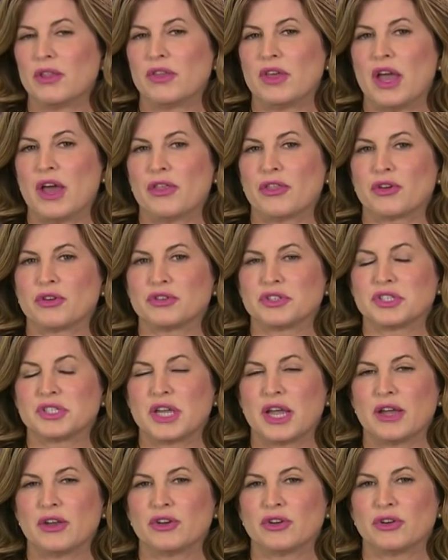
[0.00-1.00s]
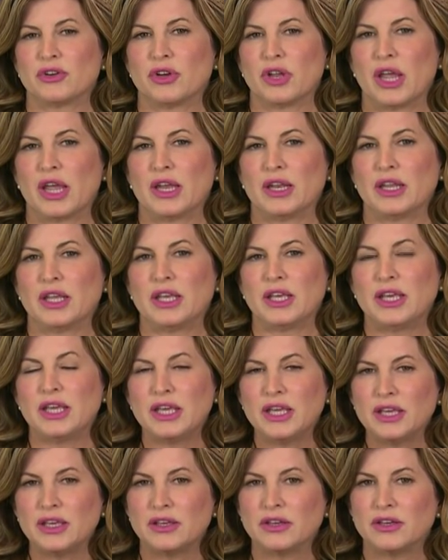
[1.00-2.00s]
the ethical standard. And
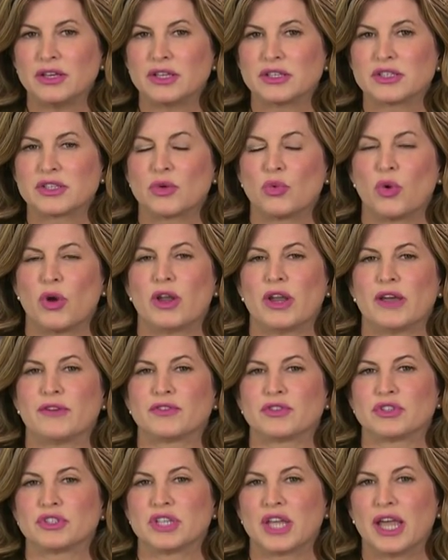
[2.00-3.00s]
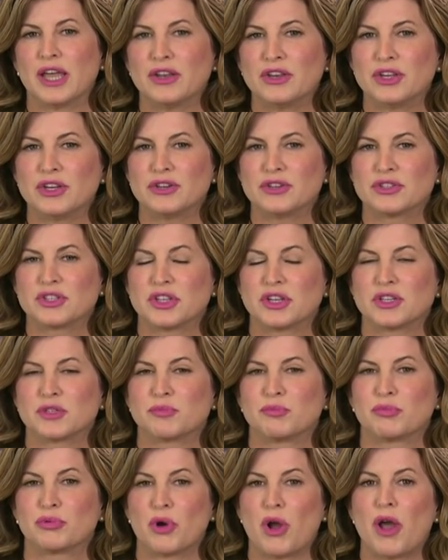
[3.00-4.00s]
he is the one after 10 years that has
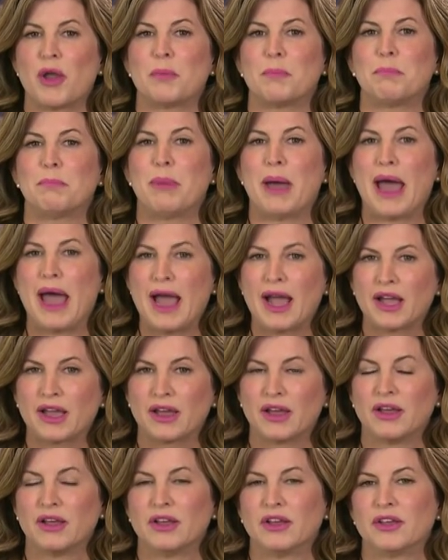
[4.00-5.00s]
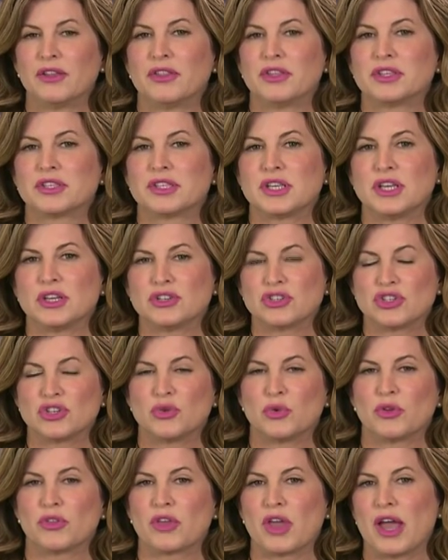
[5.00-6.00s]
brought back this
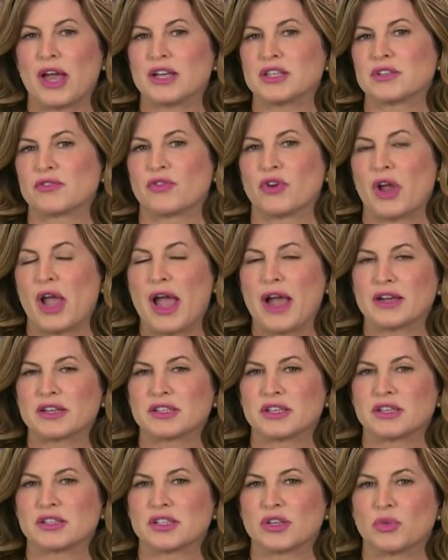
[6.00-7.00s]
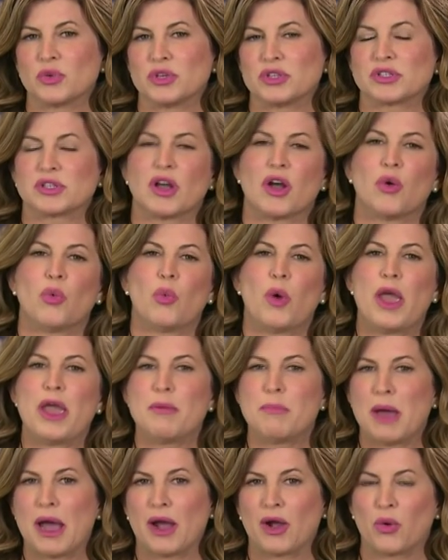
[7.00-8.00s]
issue with cash for access that we saw
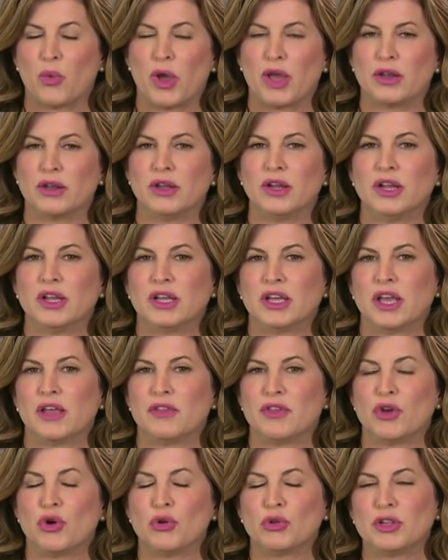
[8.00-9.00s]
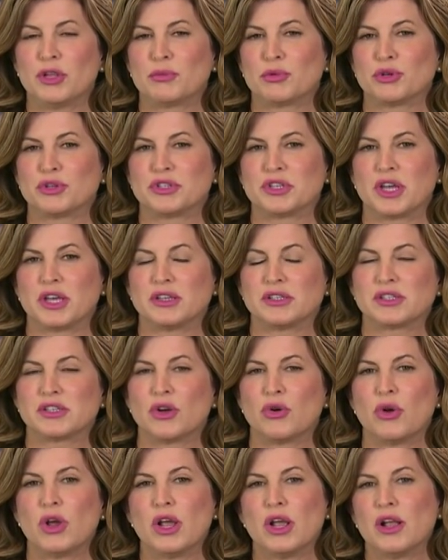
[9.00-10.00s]
way back when in the old liberal days.
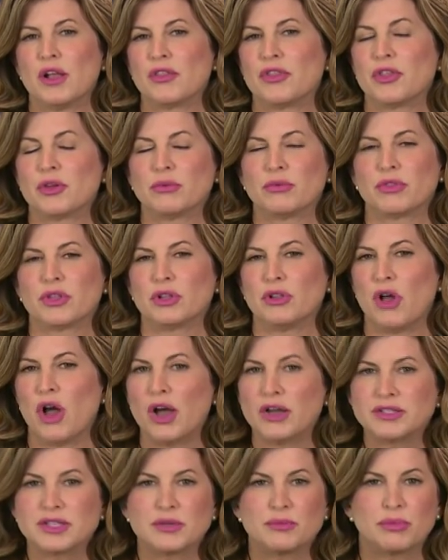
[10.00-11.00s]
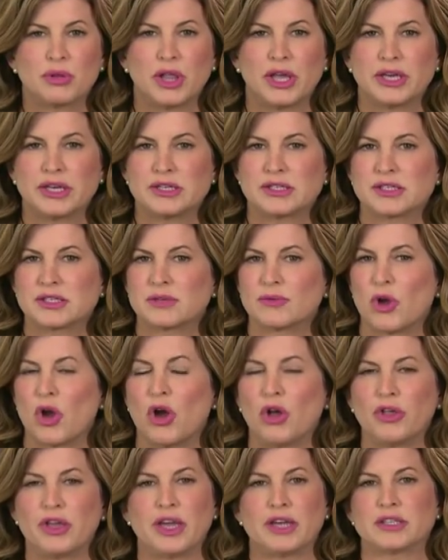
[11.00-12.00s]
So the, the law's in place.
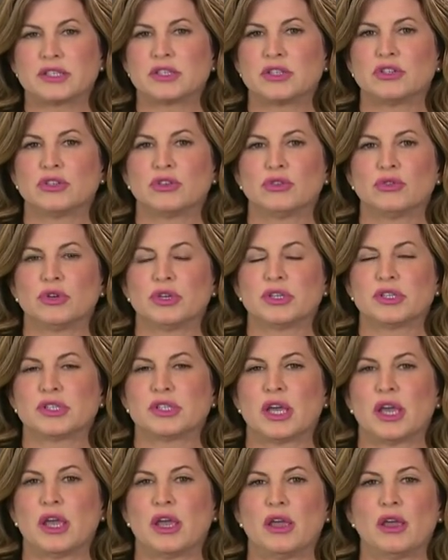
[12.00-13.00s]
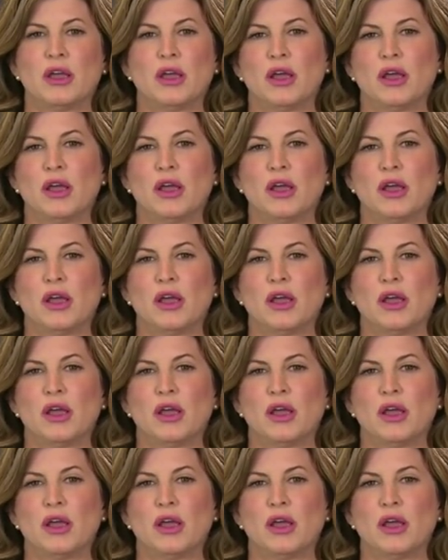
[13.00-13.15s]
All he has to do is say,